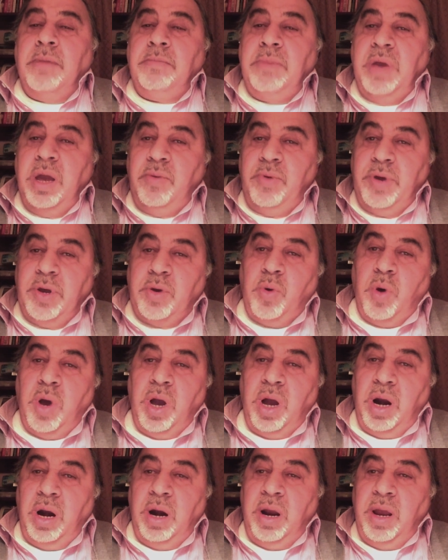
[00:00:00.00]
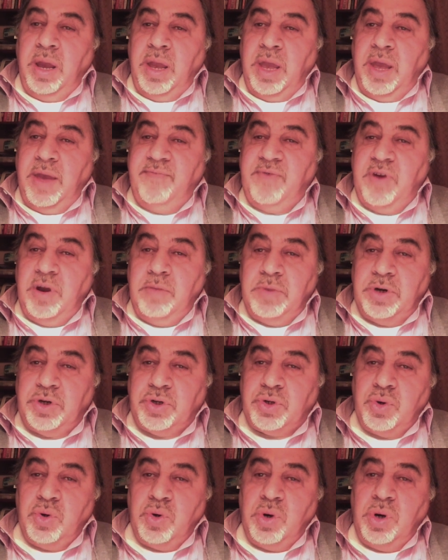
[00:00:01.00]
may require a very
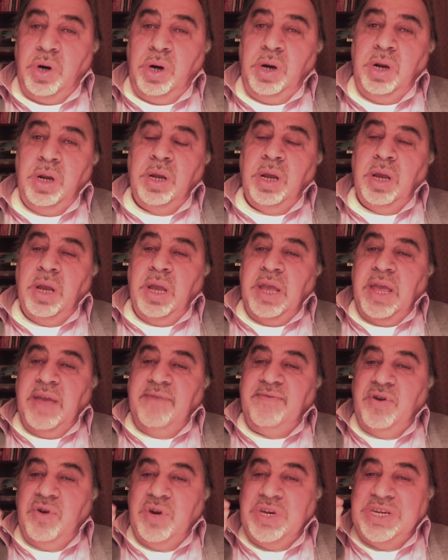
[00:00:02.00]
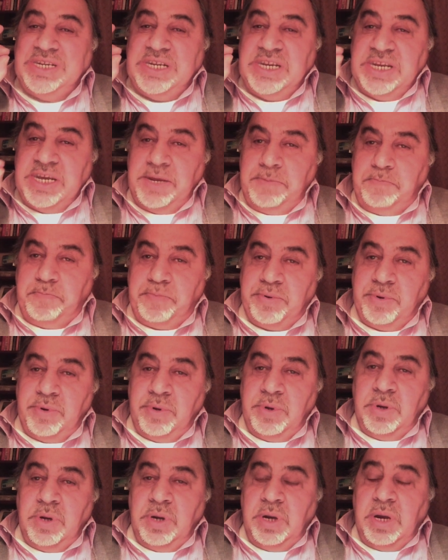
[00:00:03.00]
mature, a very deep,
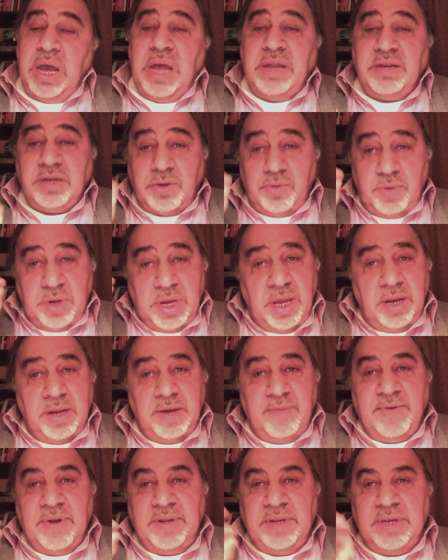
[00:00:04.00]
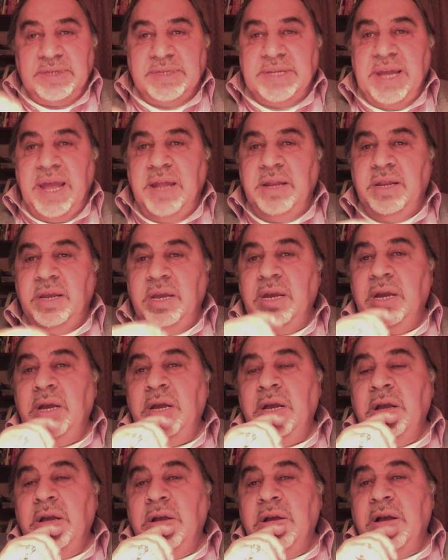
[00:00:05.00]
and creative understanding
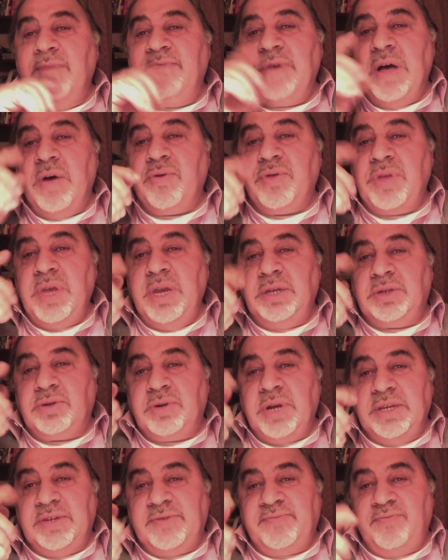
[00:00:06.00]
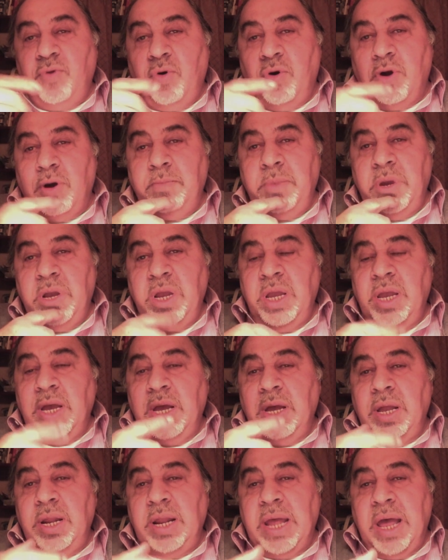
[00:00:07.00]
of how things transform
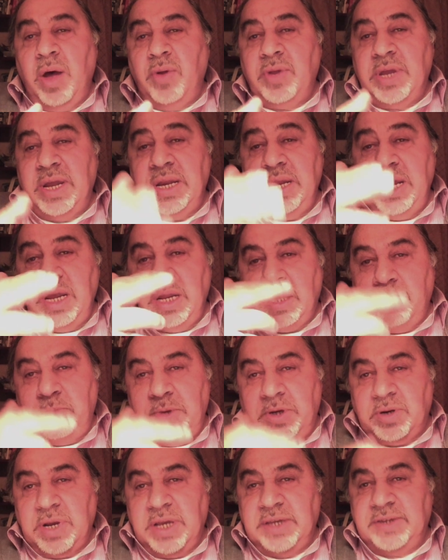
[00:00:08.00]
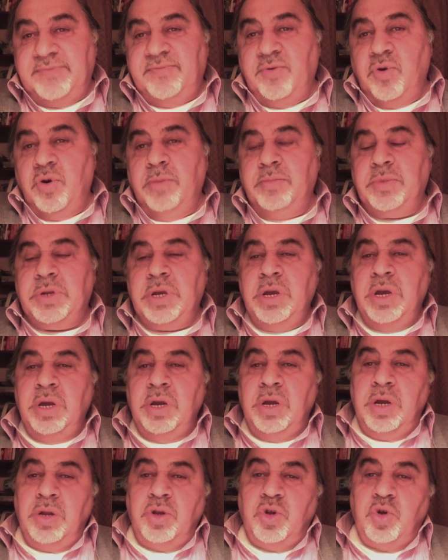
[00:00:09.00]
and how they need to be transformed
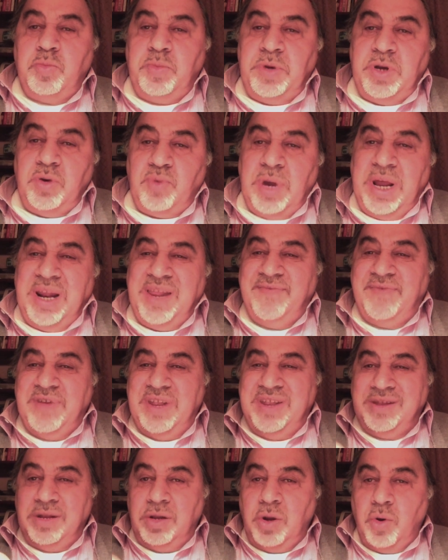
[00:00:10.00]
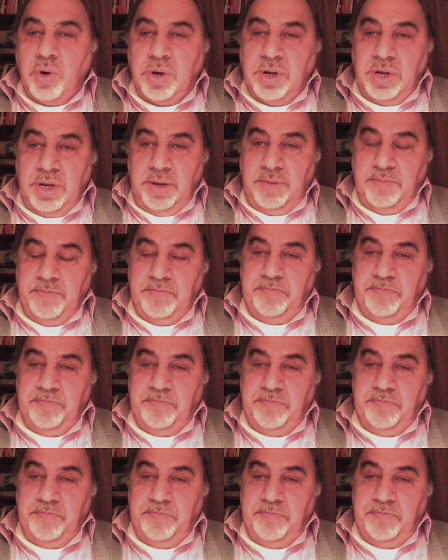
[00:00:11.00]
to be relevant locally.